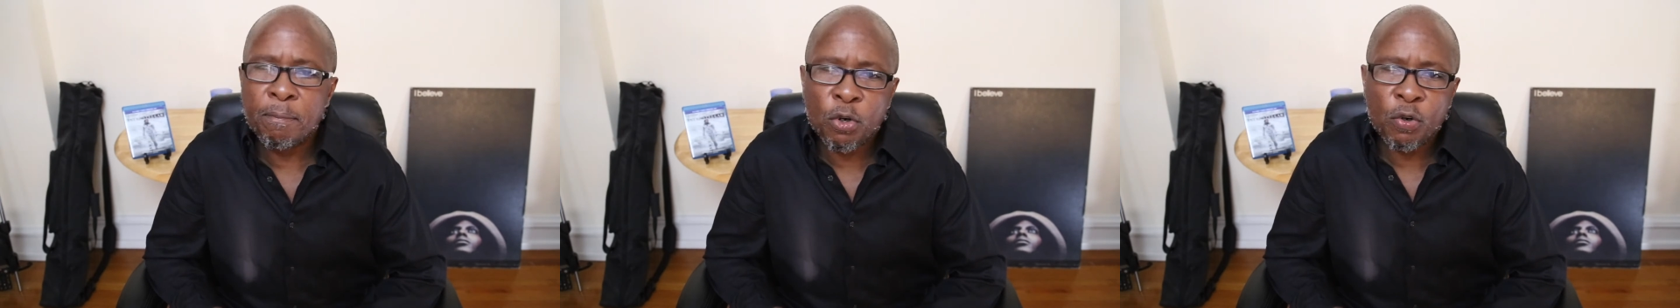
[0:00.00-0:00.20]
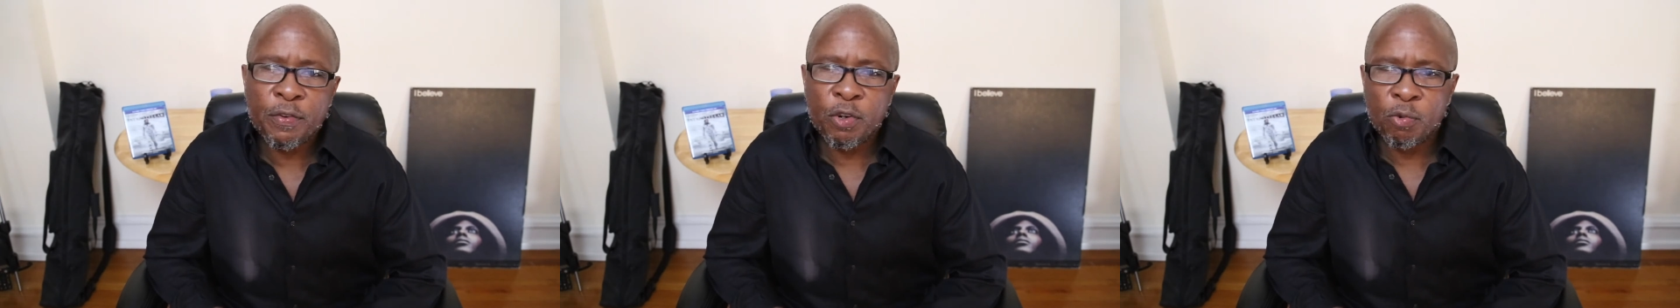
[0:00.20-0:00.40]

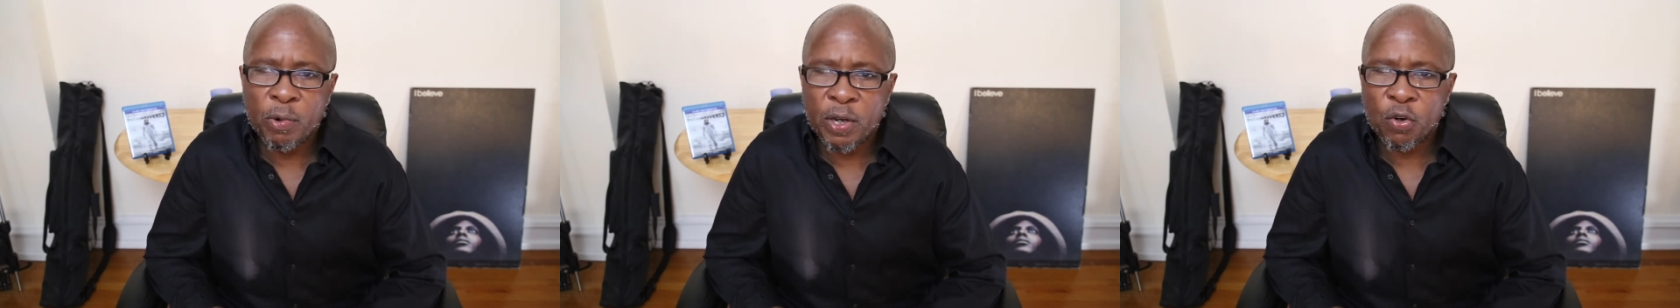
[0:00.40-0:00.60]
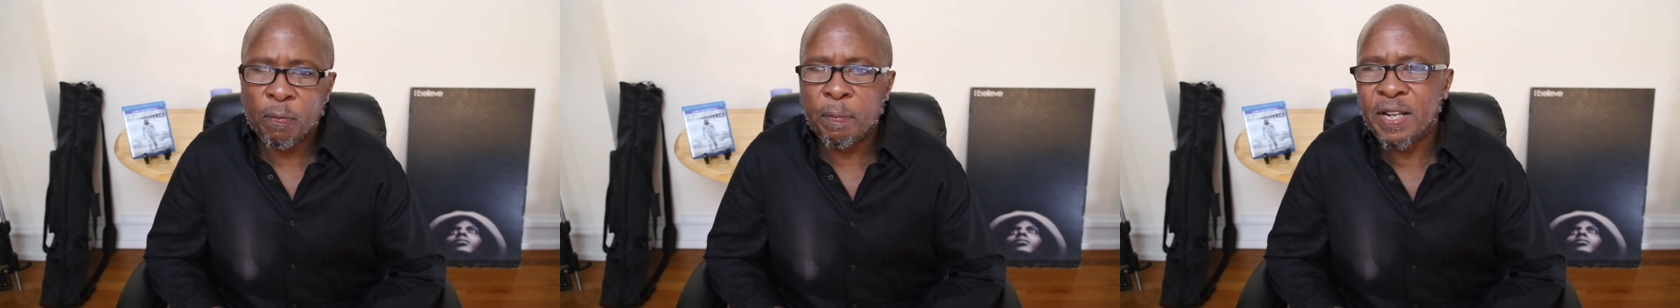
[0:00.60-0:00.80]
movie
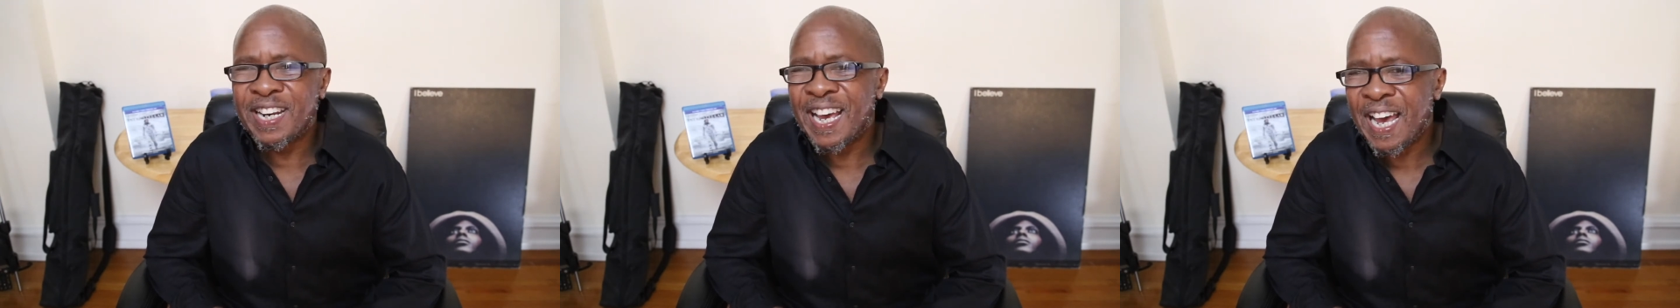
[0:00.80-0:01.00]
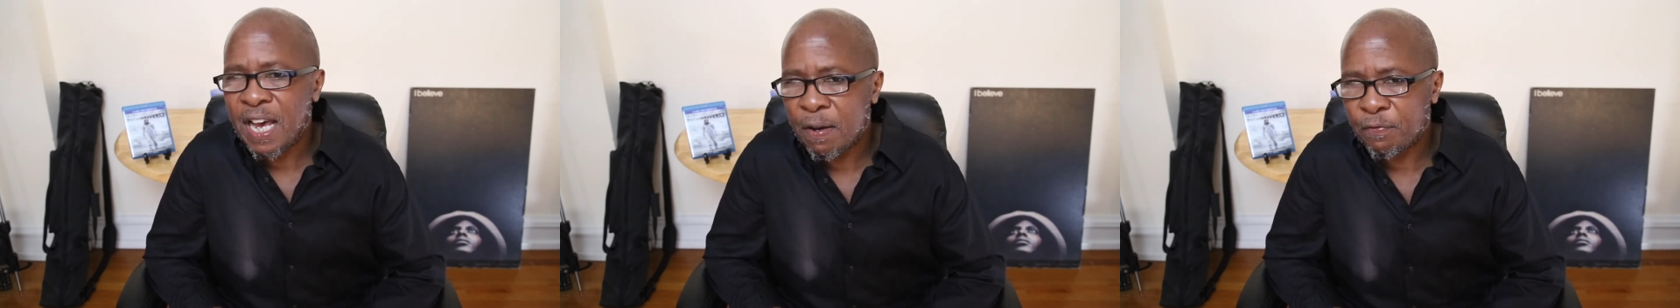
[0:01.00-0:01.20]
rental, but
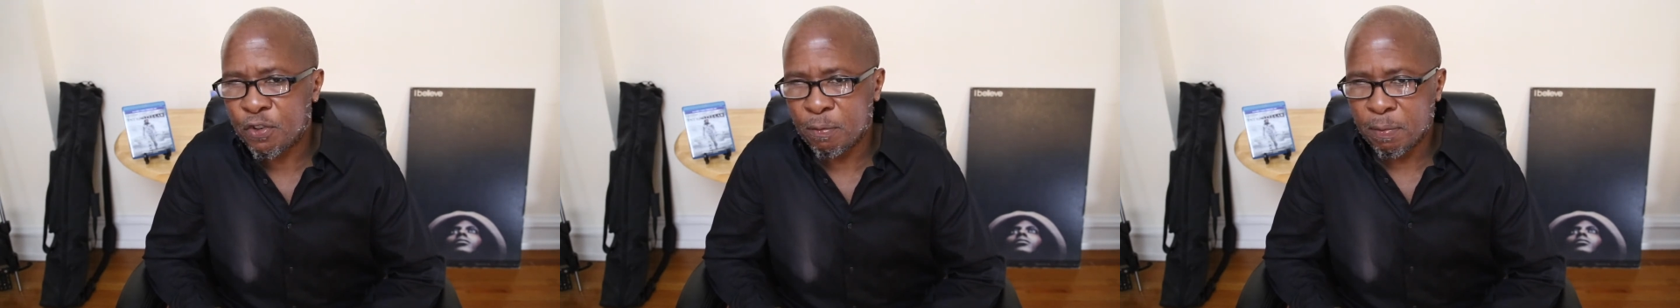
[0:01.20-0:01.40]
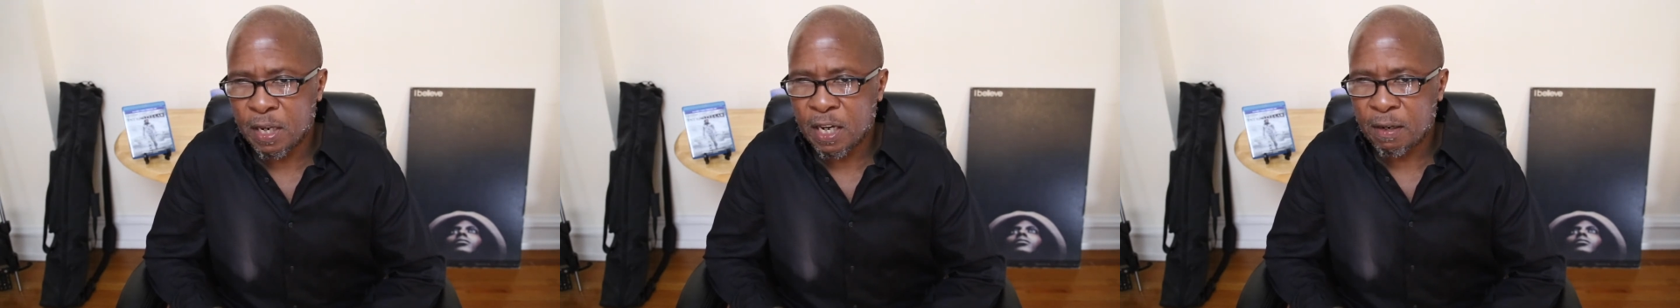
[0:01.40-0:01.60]

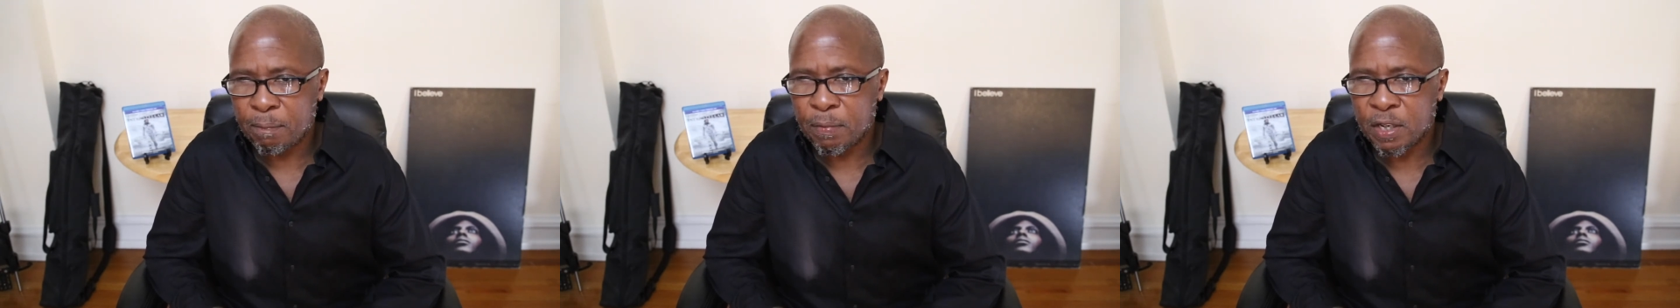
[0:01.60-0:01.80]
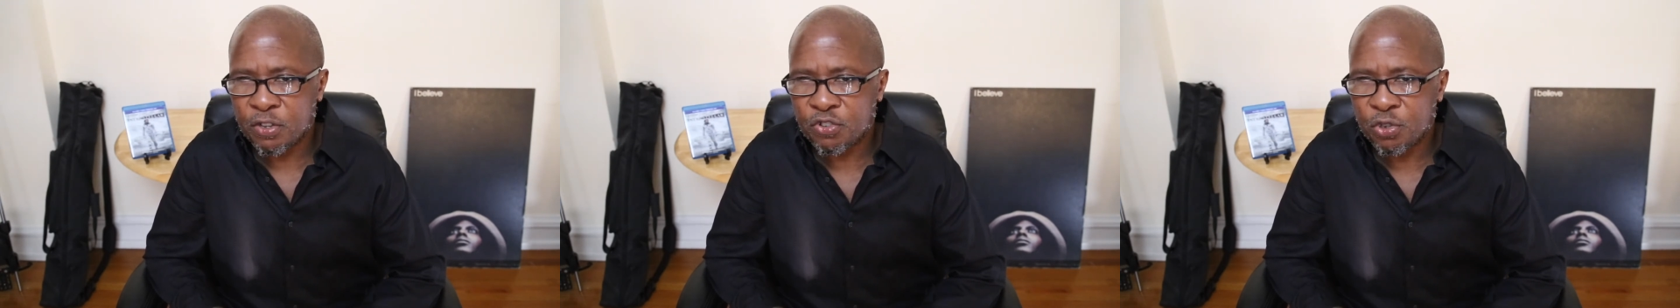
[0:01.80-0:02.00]
after
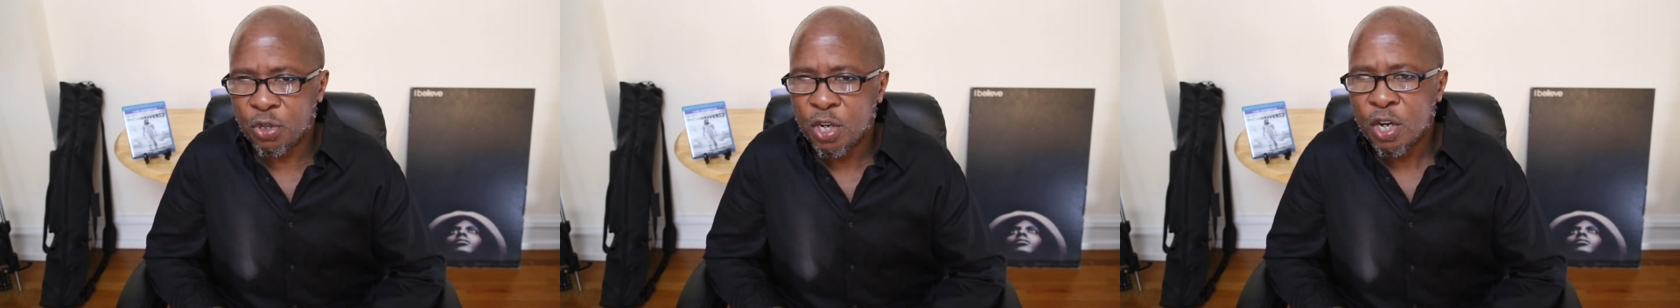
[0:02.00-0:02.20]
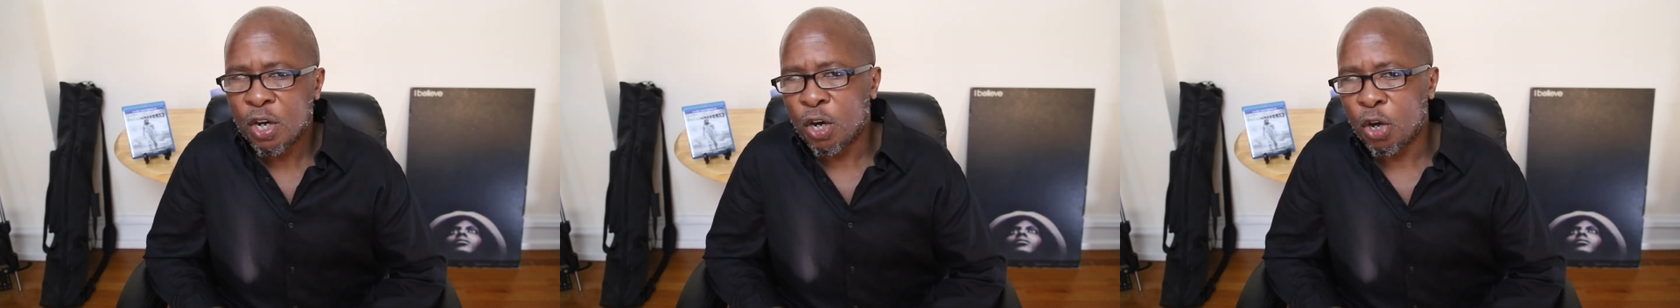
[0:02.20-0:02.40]
Blockbuster,